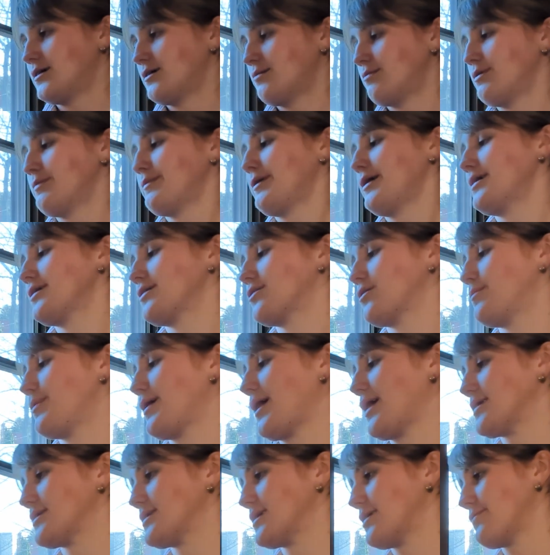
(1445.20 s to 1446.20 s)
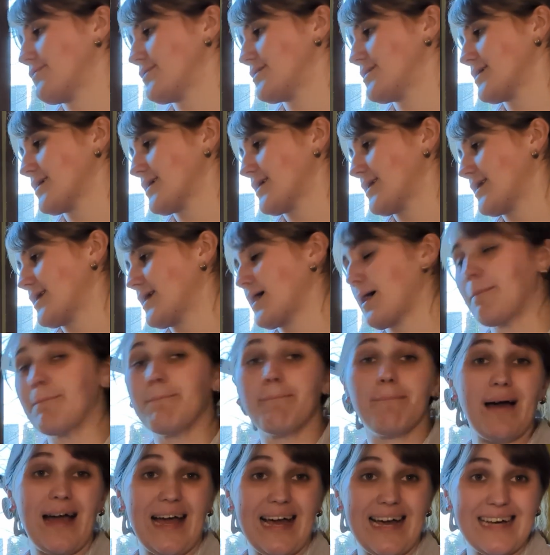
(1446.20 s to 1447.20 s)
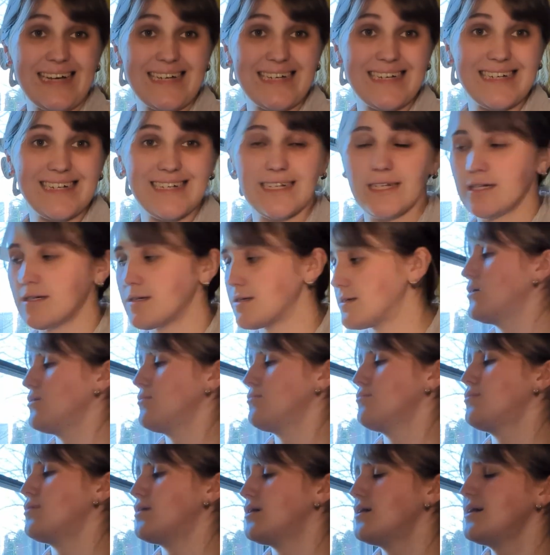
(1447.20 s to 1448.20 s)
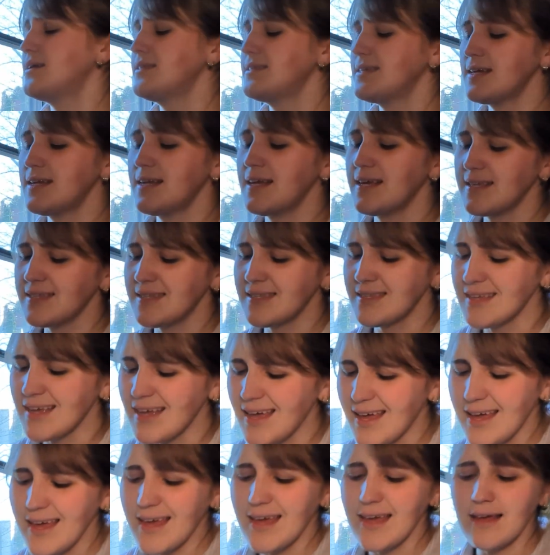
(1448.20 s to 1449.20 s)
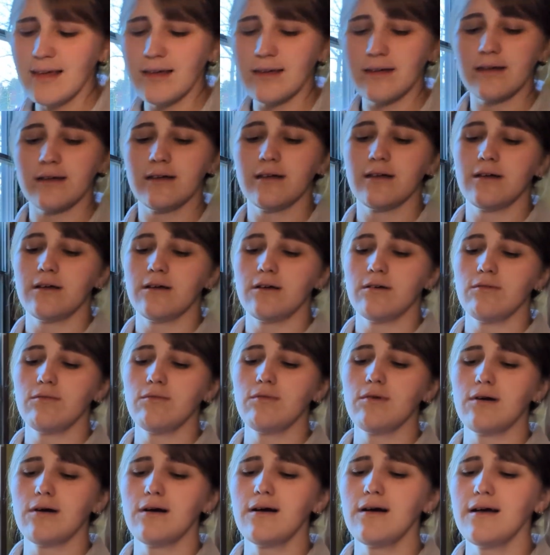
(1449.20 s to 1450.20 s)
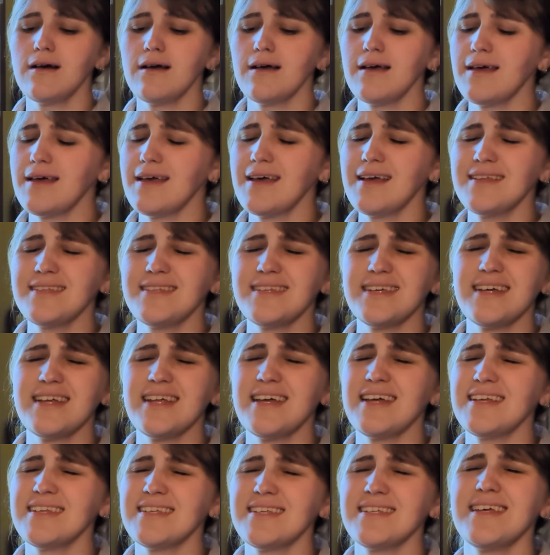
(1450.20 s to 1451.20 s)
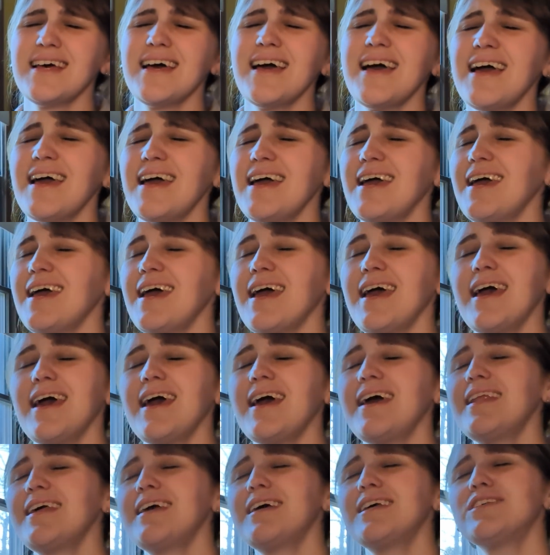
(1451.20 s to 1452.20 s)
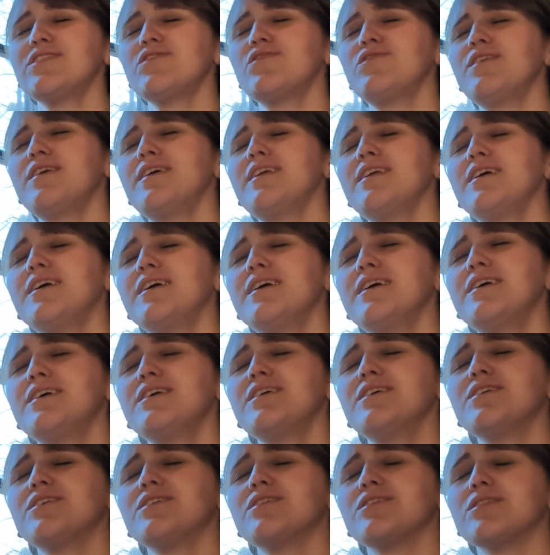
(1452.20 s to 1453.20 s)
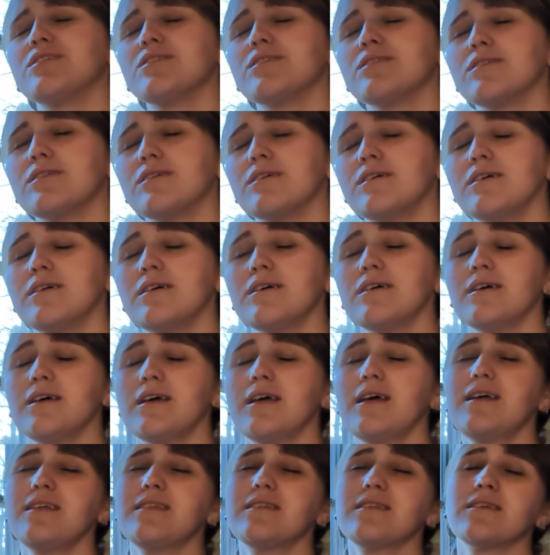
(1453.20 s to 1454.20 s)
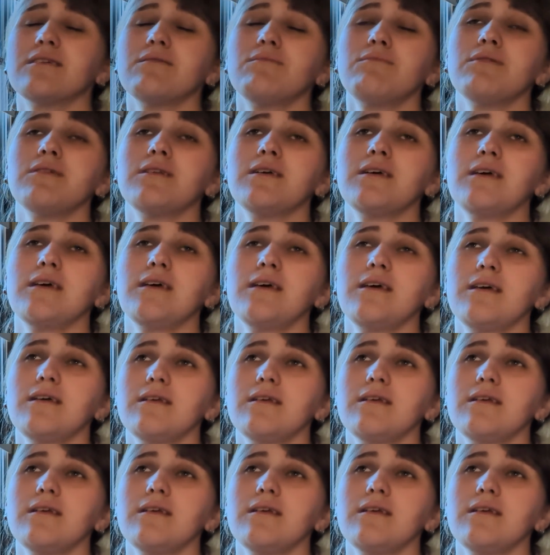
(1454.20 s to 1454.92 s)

We might go past that for a second and come back. What did he say? What did he say? It is finished. It's complete.